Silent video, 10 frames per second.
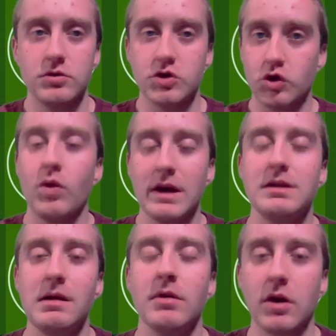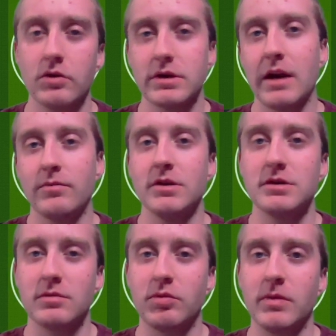to a team that goes on and wins
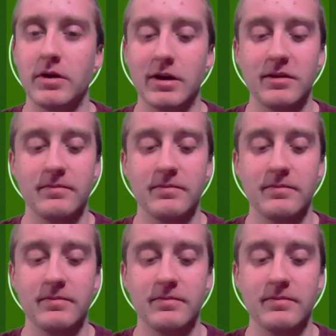the Premier League.